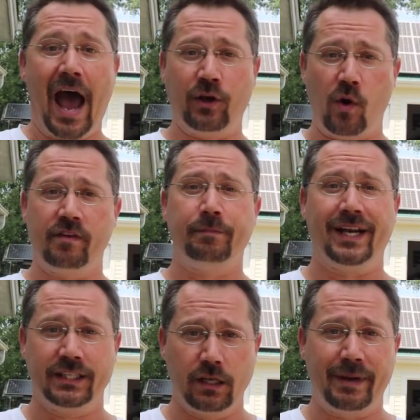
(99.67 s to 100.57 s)
I know I've
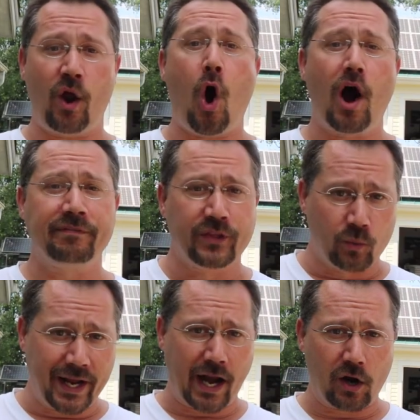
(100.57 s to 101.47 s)
been a little bit off the
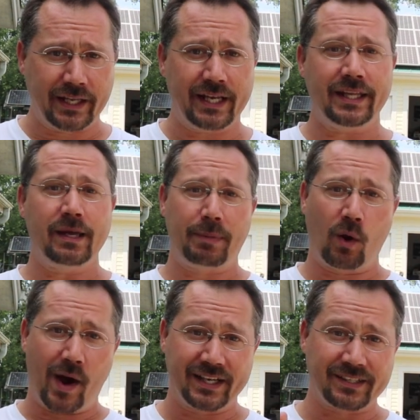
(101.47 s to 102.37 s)
radar lately, but I
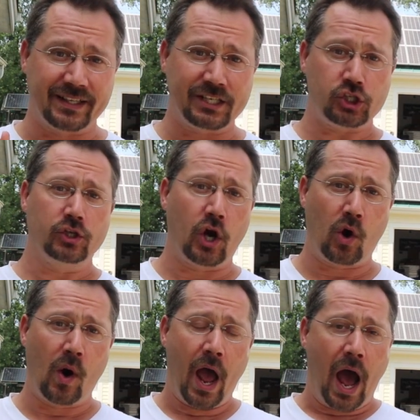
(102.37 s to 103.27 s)
wanted to let you
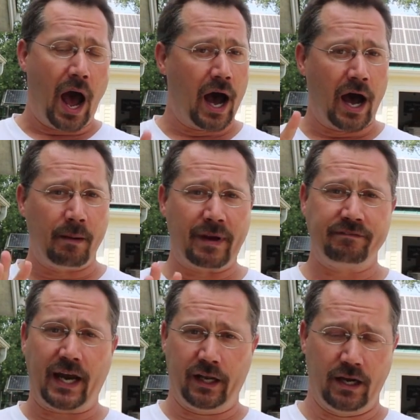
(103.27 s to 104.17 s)
know um,
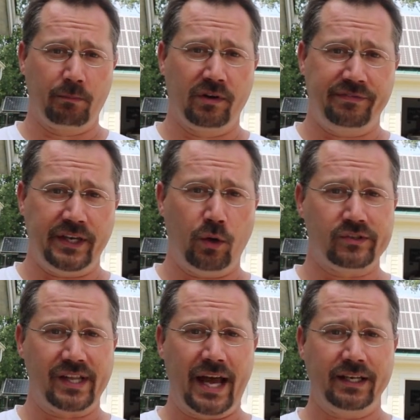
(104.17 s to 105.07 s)
I've got a number of
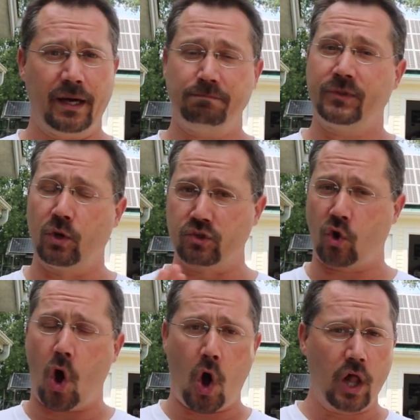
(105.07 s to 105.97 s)
videos lined up. Those
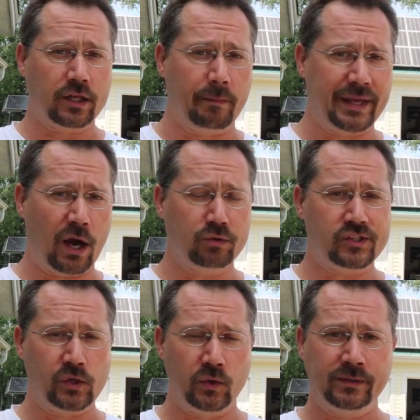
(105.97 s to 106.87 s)
are all coming out
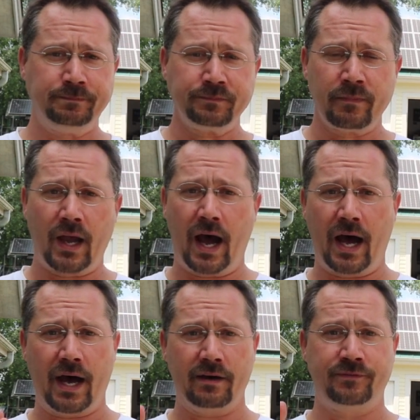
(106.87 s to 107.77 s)
soon
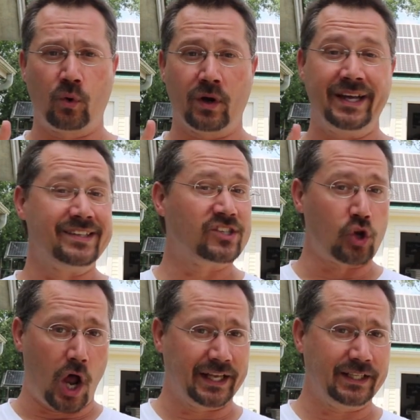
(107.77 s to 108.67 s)
uh, for
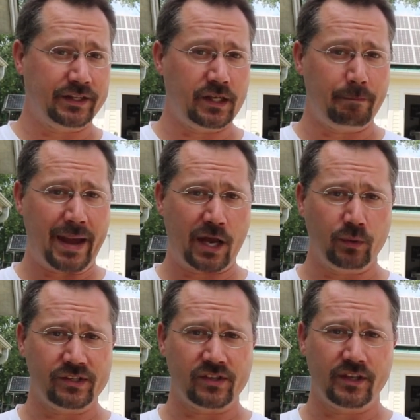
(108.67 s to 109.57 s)
installing lithium
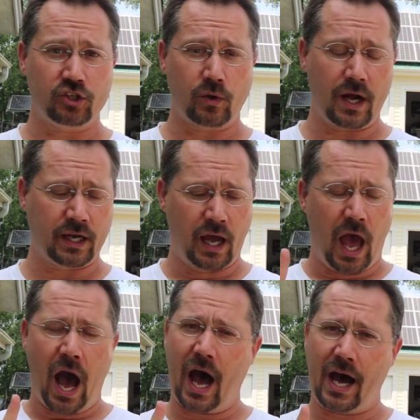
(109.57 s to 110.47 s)
batteries in the truck,
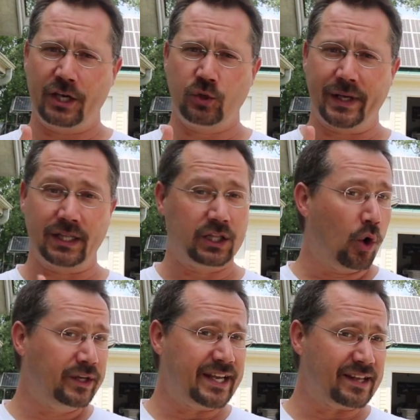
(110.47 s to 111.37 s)
uh, doing
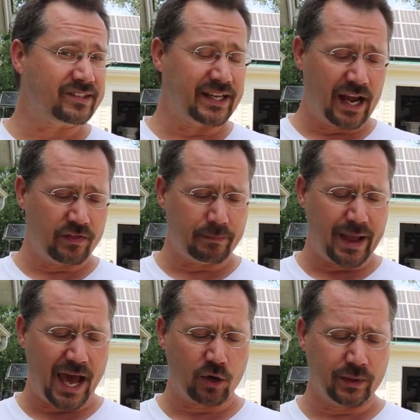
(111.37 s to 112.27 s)
load testing on the
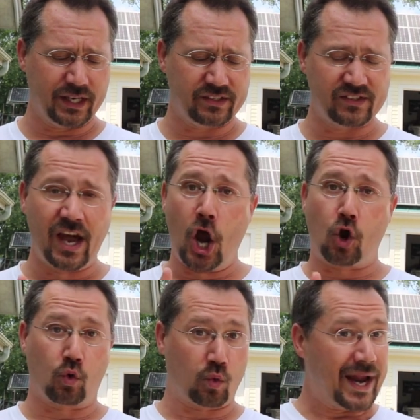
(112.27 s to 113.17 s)
batteries,
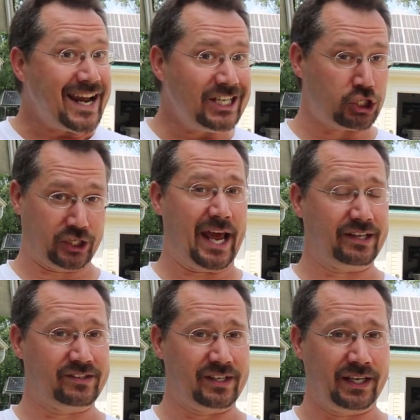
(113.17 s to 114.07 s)
range
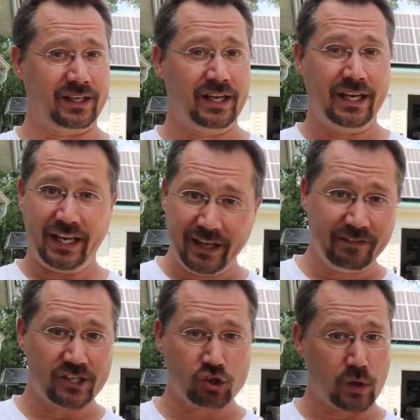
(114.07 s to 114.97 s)
testing,
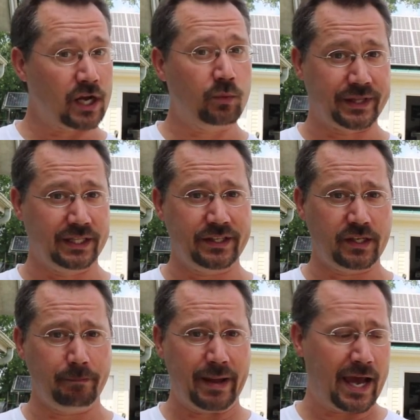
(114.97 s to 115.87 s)
in this truck with
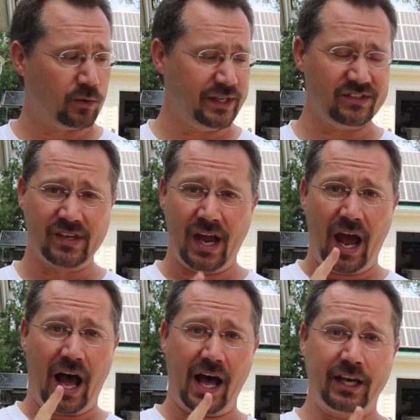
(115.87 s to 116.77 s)
lithium batteries,
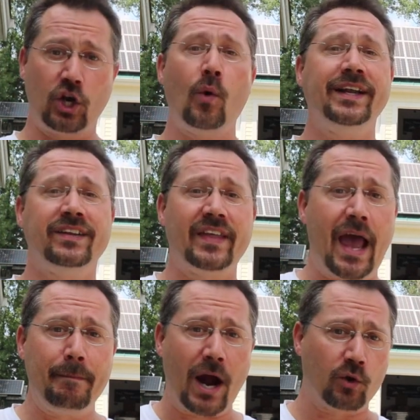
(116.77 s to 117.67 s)
uh, going to the
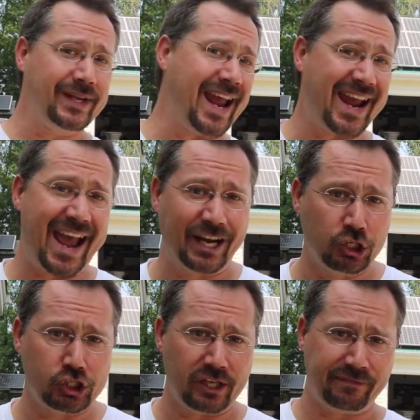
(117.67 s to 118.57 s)
MREA
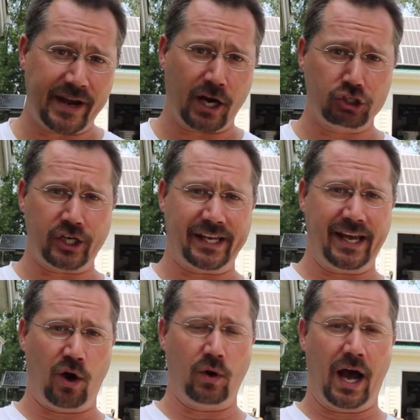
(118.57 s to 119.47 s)
Energy Fair,
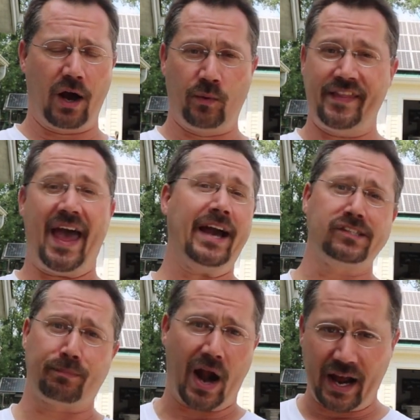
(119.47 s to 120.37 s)
checking out uh, one of the
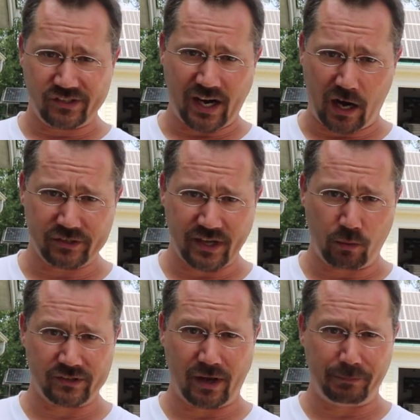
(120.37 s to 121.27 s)
X Prize cars that
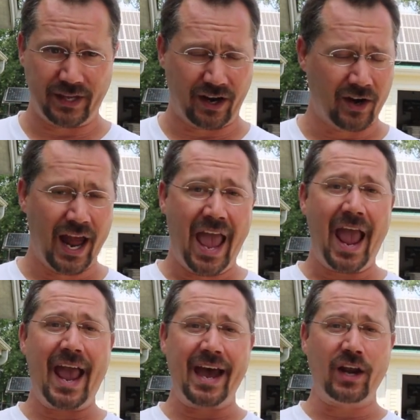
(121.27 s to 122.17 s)
was up there,
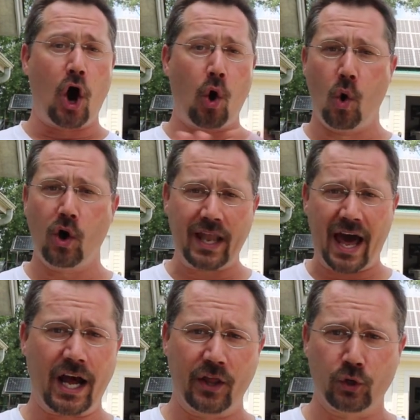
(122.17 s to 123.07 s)
and a whole
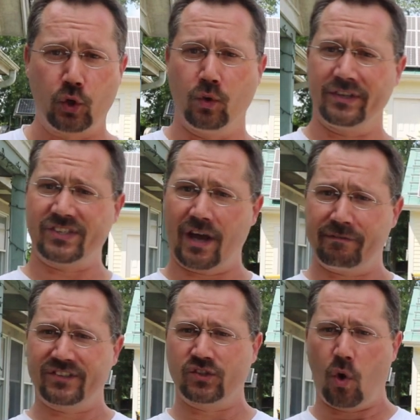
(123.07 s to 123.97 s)
of other cool
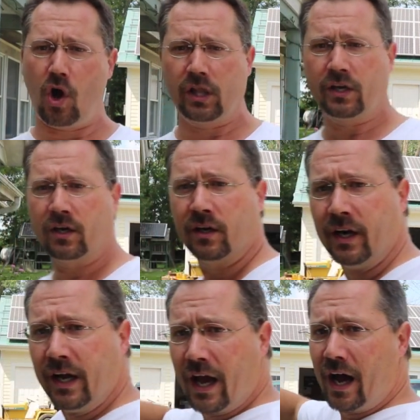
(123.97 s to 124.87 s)
stuff. Solar,
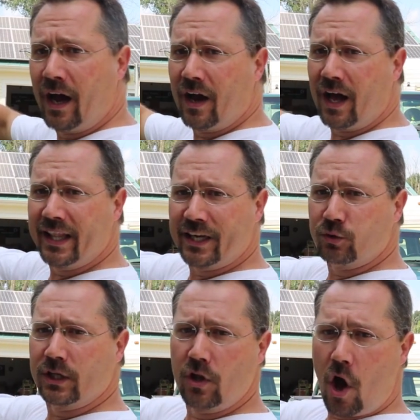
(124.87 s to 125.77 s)
uh,
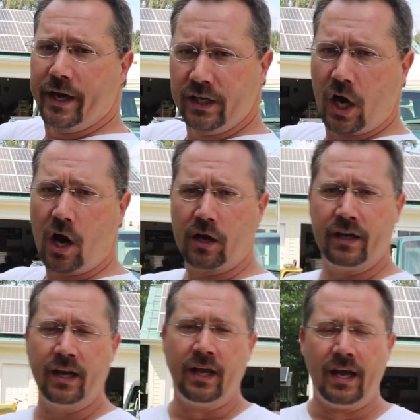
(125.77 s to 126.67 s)
electric lawn and
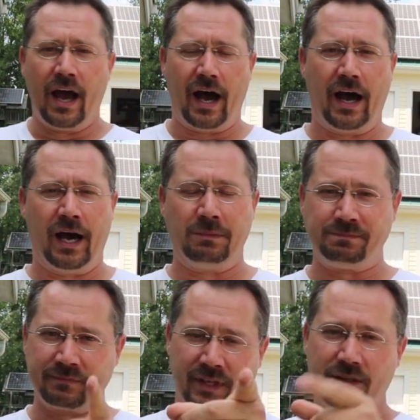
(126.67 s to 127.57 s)
garden.
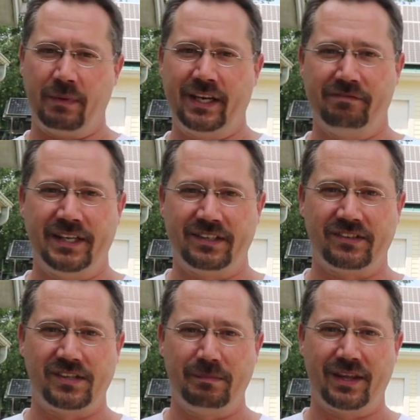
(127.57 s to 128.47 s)
Um, you might even get
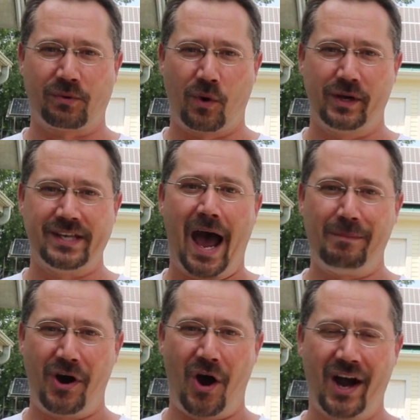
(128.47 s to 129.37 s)
to see me throw a
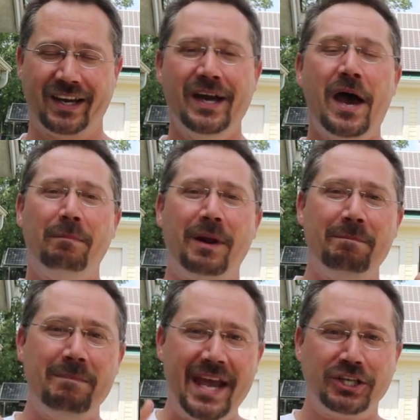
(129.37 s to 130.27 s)
tomahawk. But
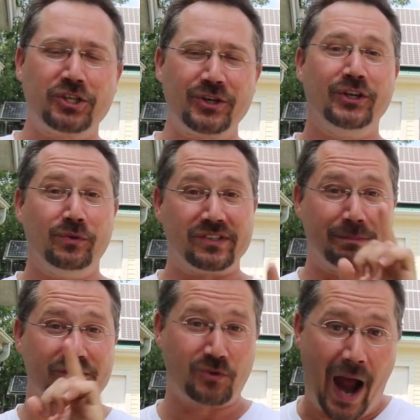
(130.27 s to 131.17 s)
make sure you
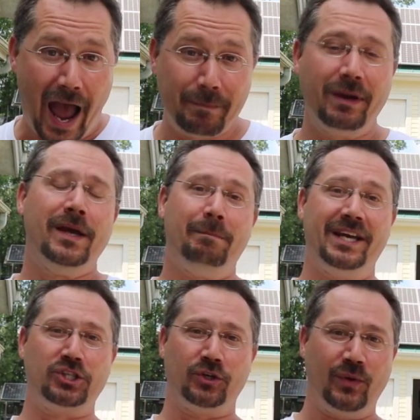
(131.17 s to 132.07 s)
subscribe,
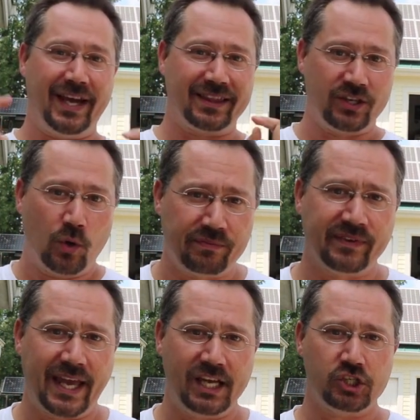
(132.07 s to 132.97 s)
make sure you hit the
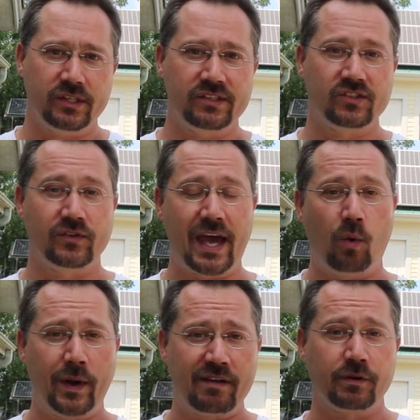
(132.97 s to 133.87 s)
notification so
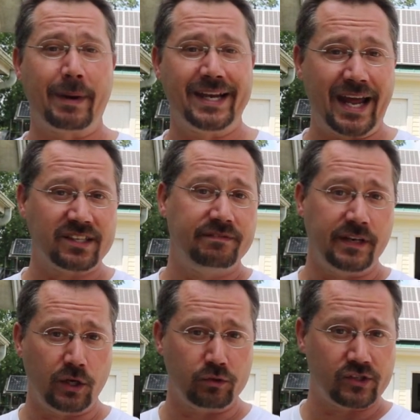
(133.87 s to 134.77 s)
that whenever my next
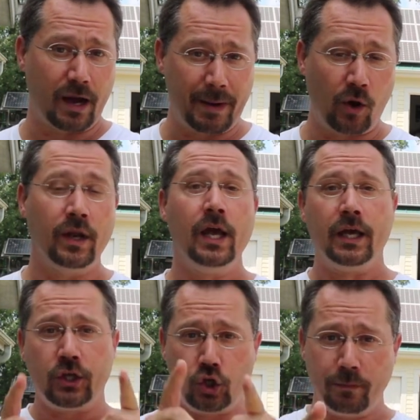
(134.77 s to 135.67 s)
videos come out,
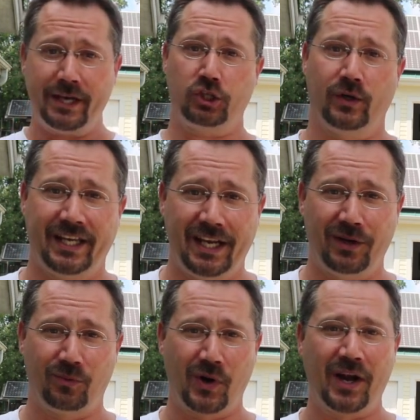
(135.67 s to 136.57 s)
you make sure to get
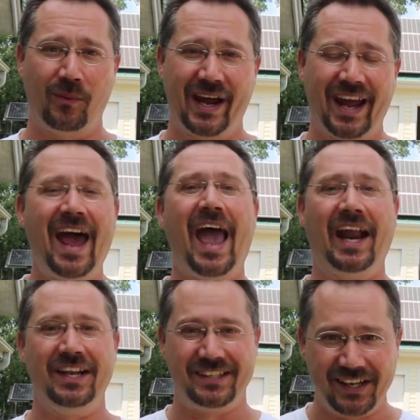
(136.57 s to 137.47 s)
it right away.
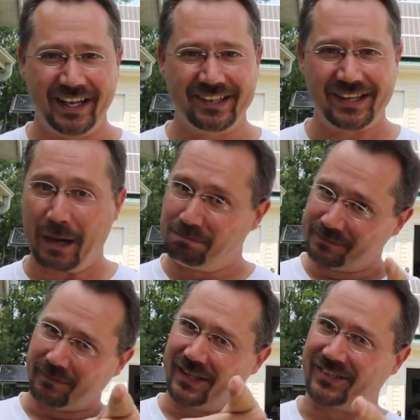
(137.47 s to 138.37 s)
And until next time,
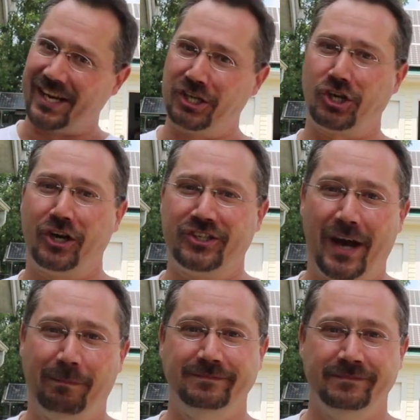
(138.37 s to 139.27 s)
stay charged
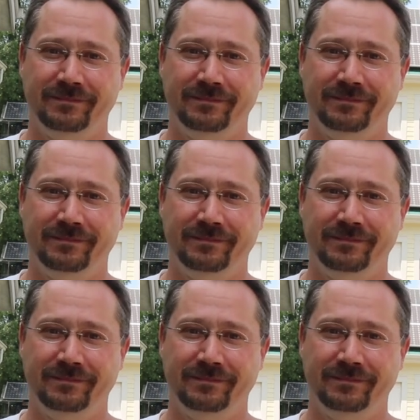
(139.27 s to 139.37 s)
up.